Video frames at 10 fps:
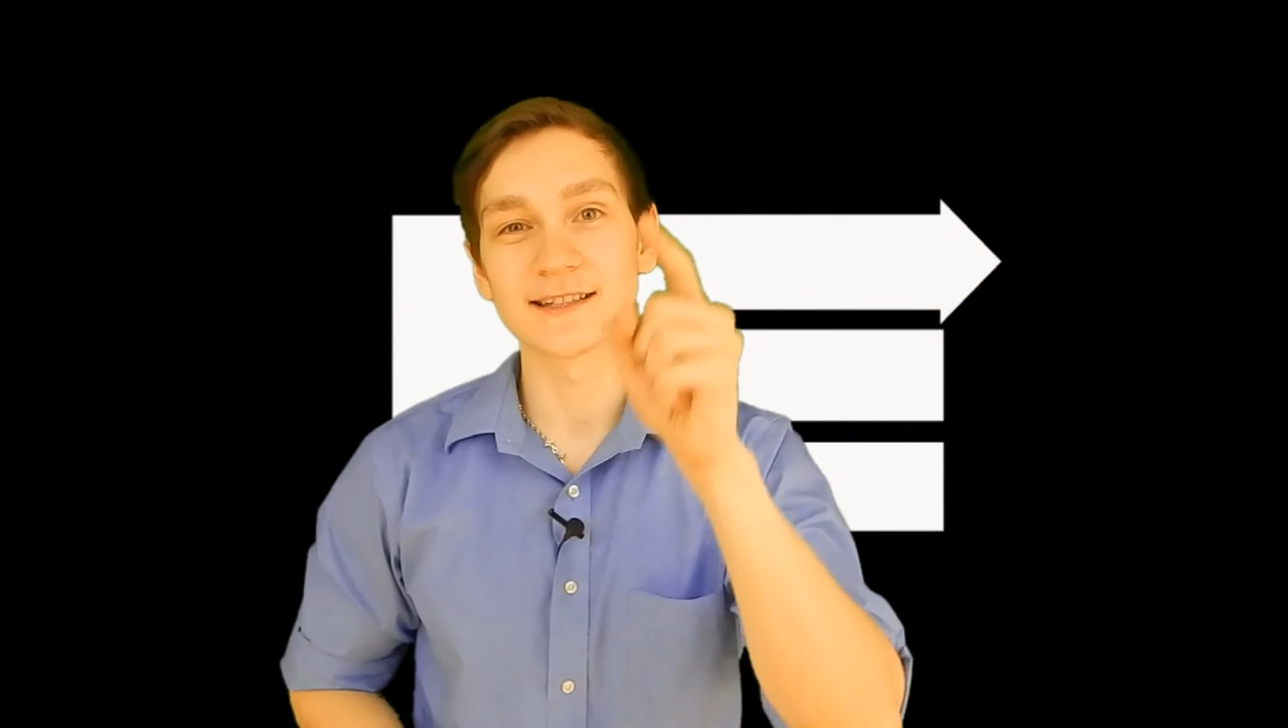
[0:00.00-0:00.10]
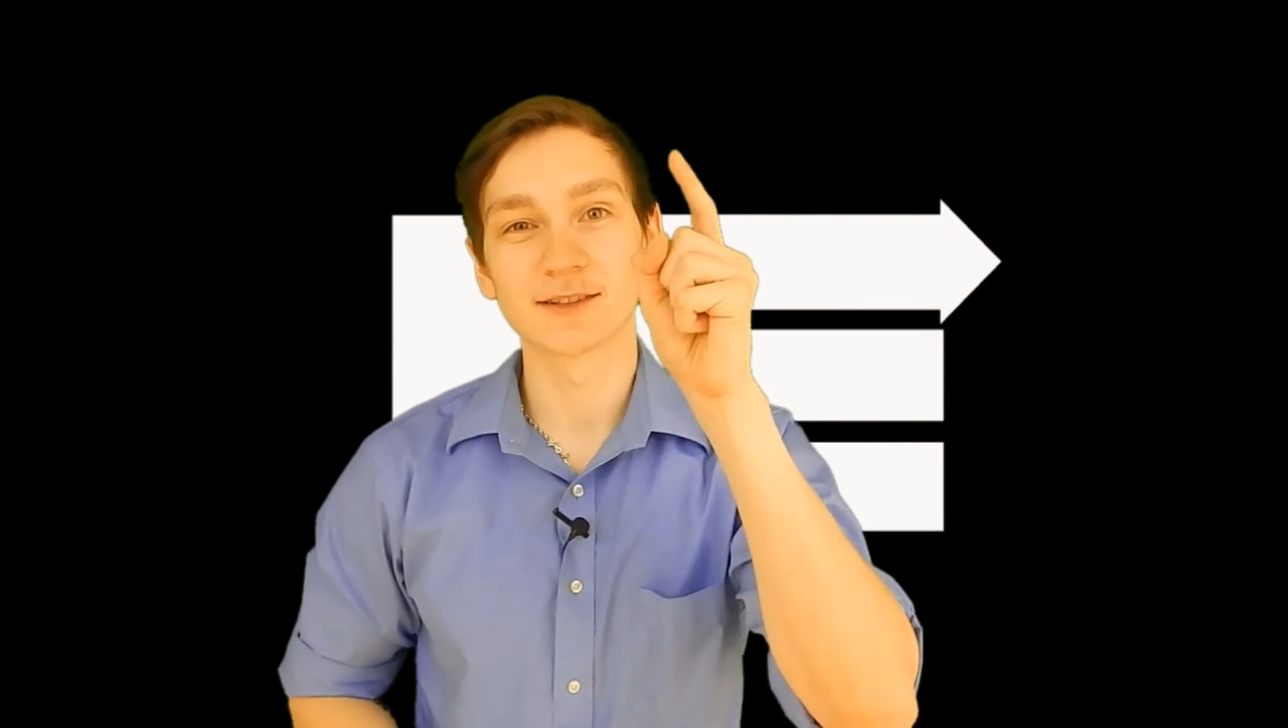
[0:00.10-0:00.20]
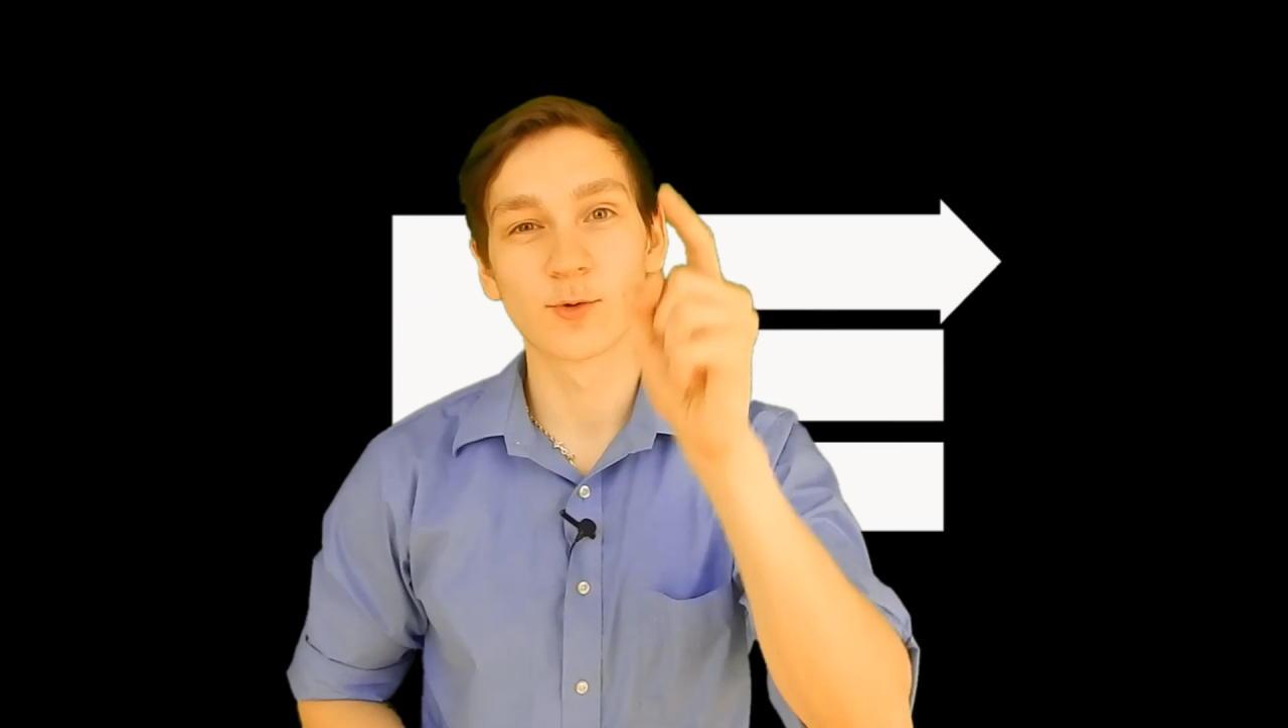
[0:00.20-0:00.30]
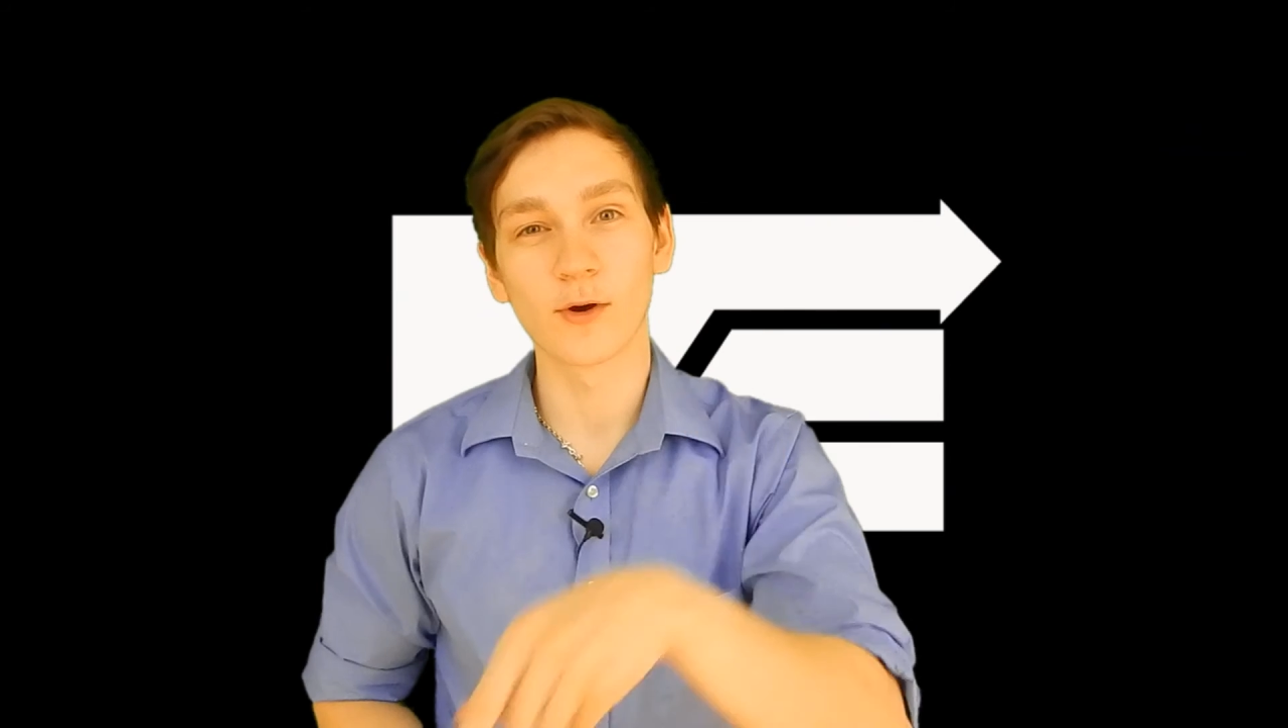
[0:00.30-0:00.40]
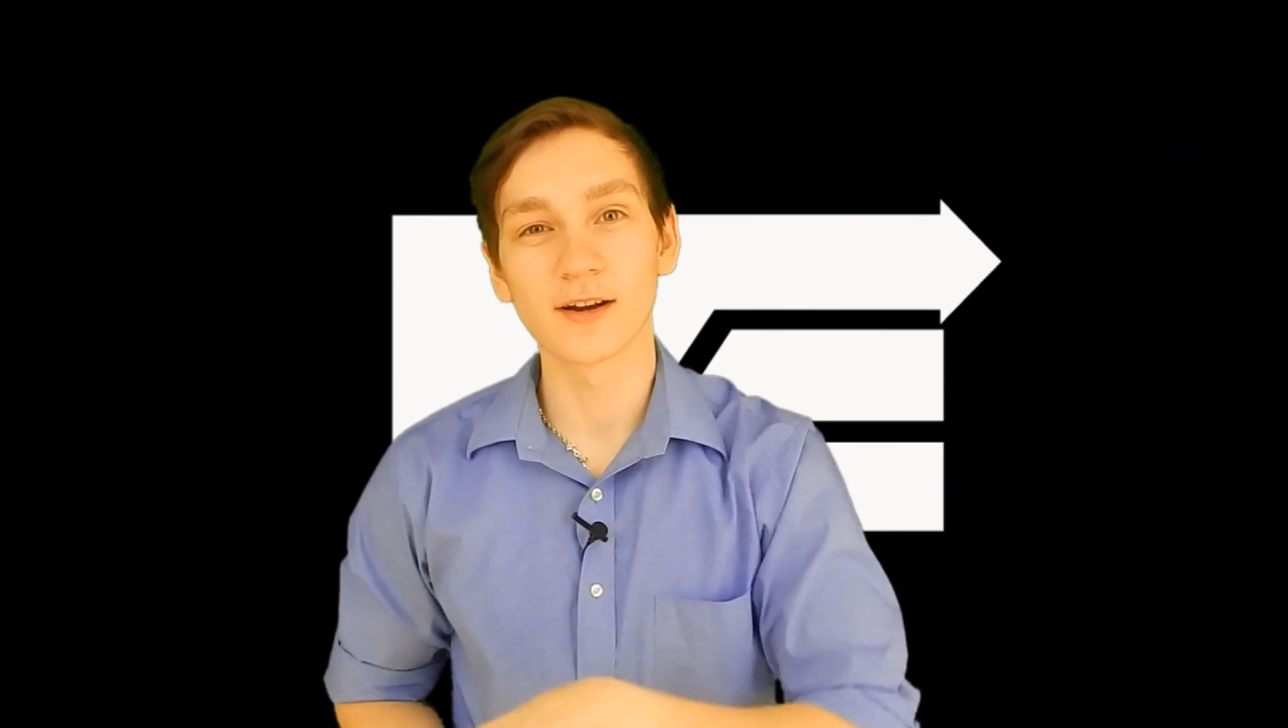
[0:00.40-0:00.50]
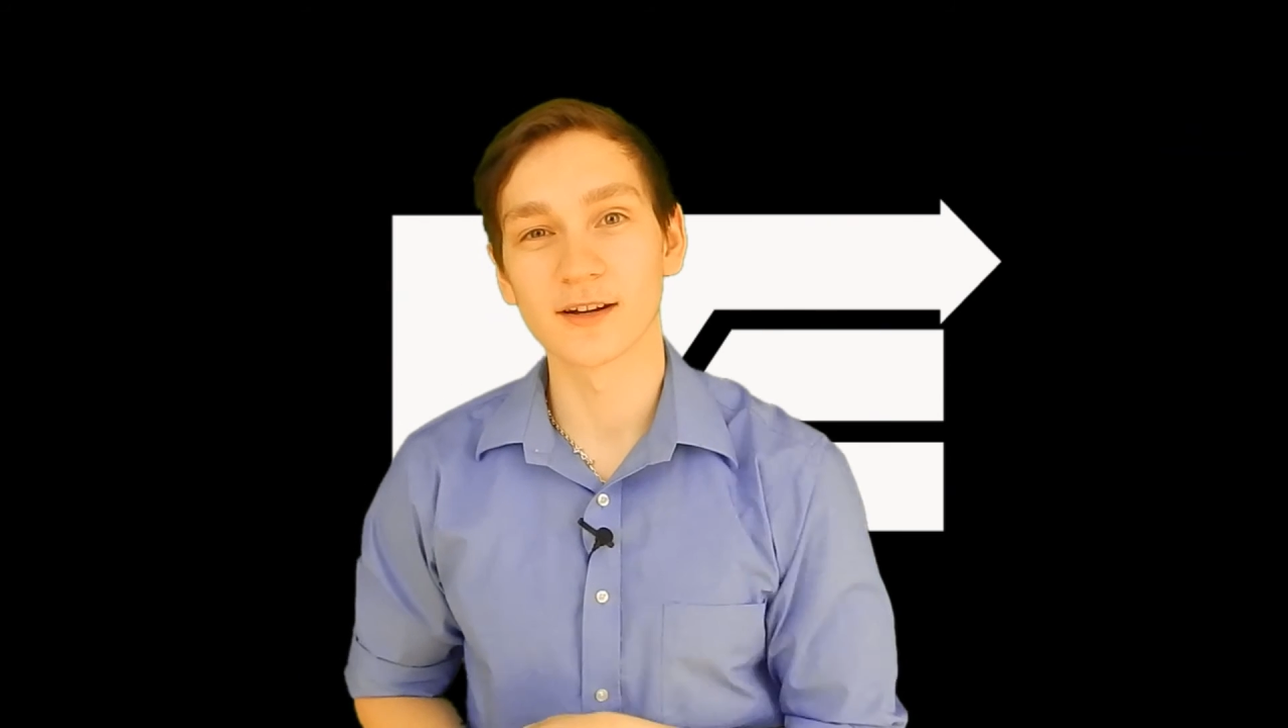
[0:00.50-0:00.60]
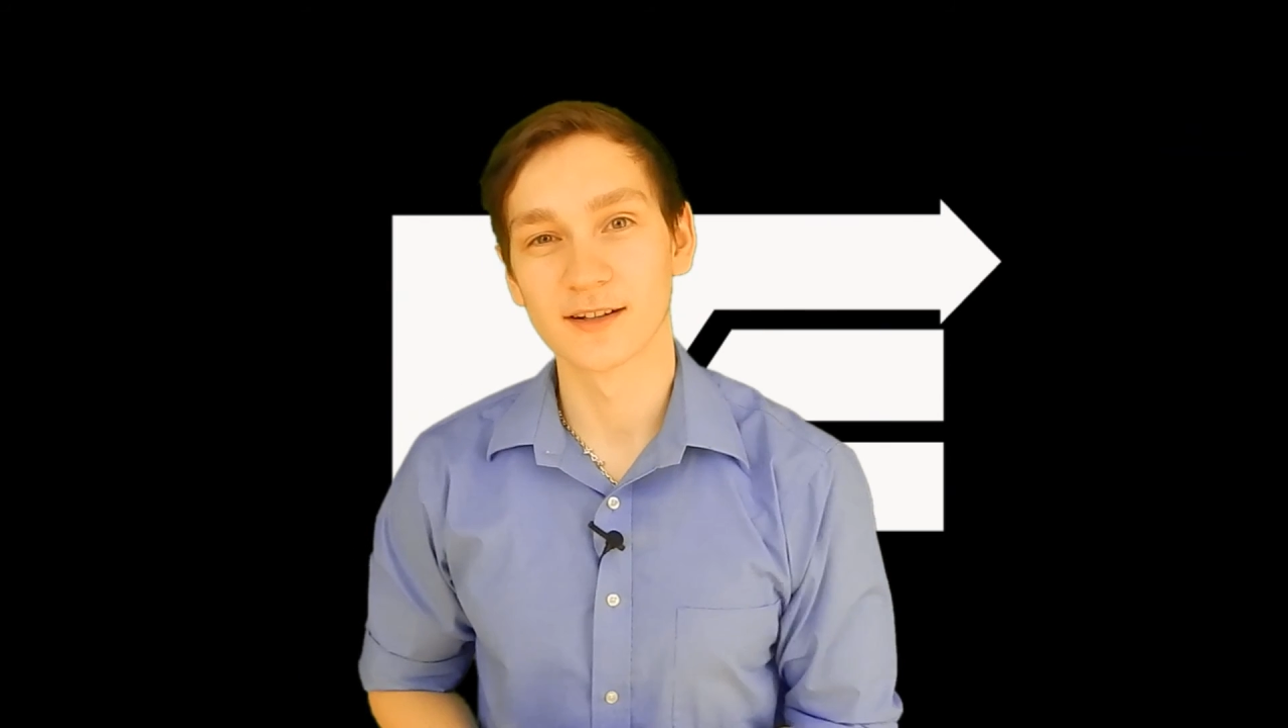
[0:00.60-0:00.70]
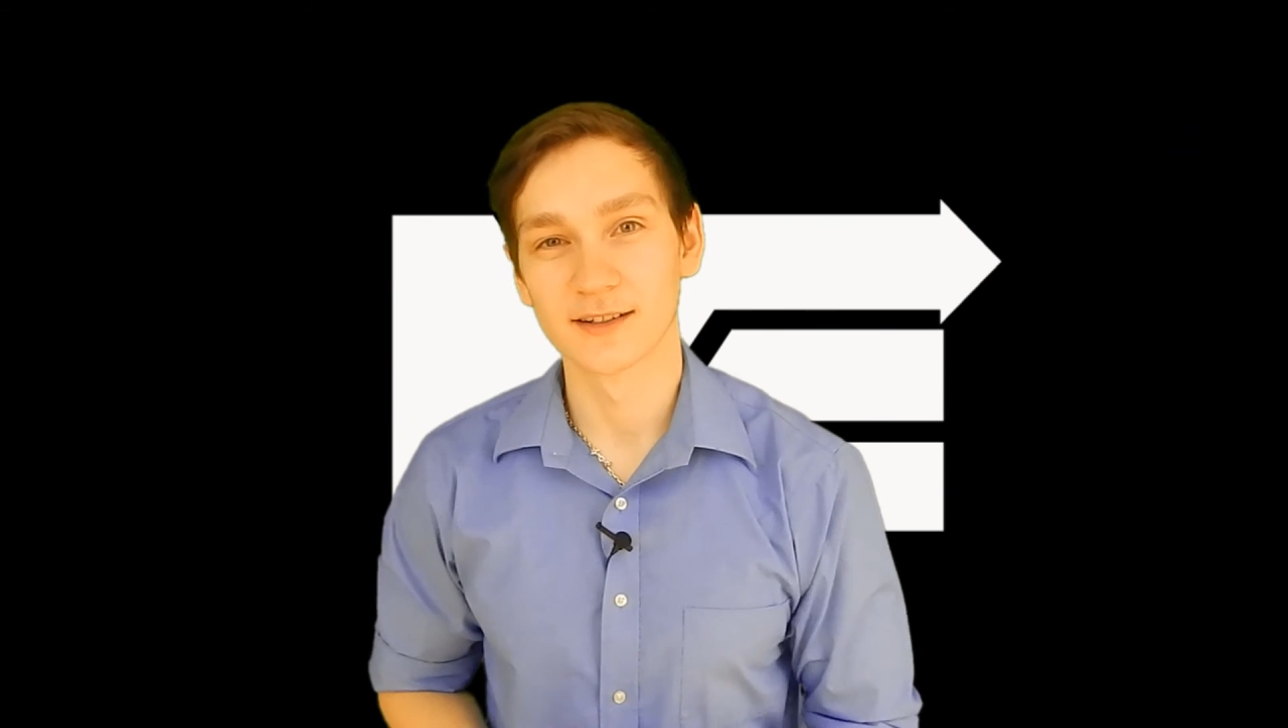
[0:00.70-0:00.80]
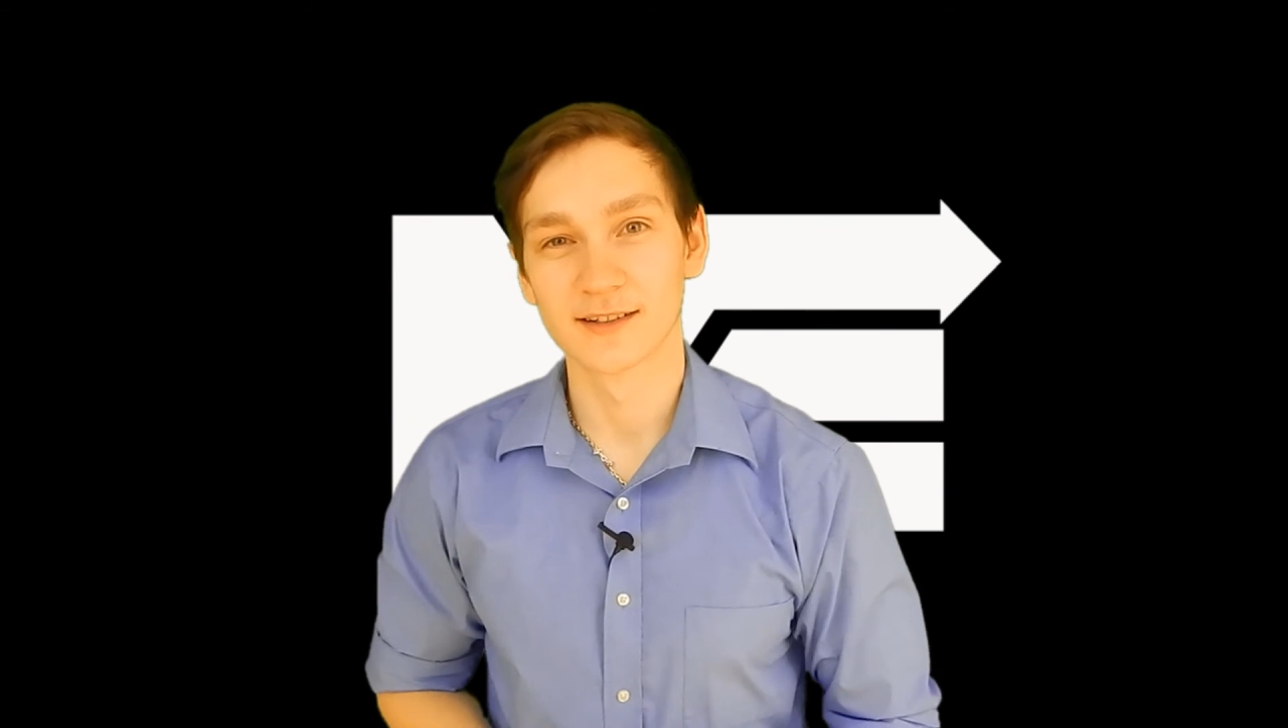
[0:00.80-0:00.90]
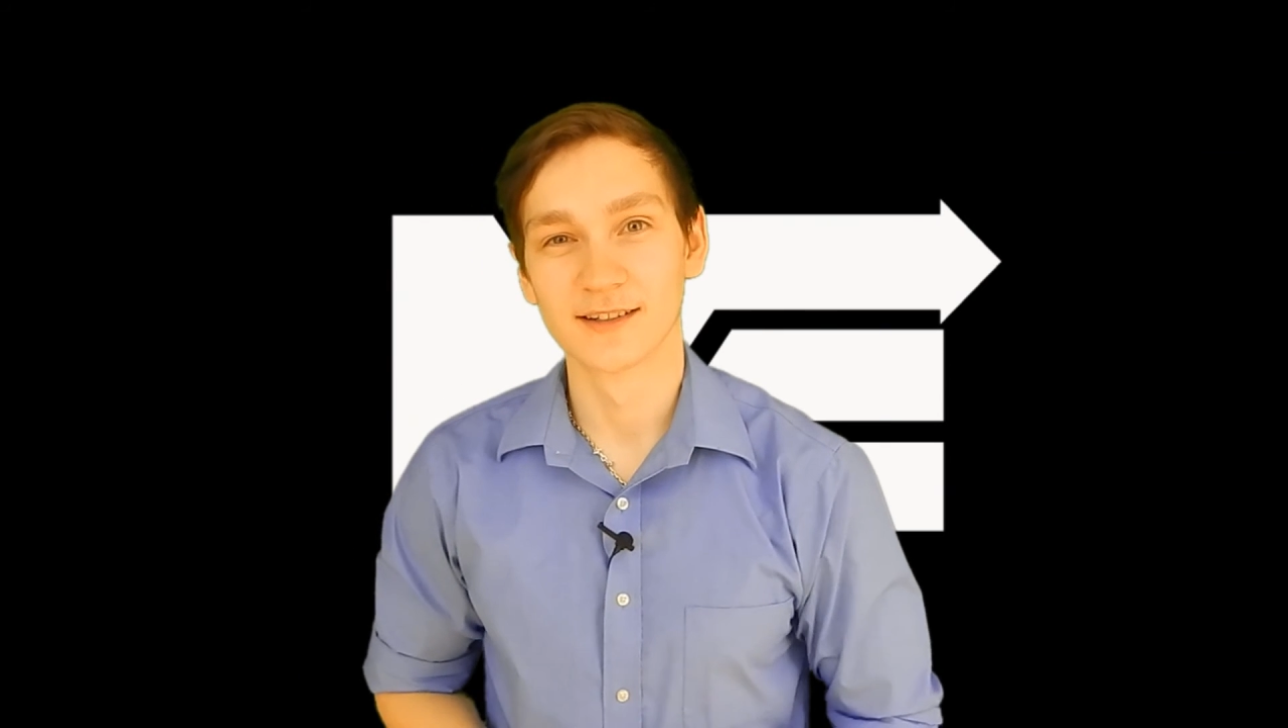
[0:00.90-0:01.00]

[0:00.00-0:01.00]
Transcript: on Twitter.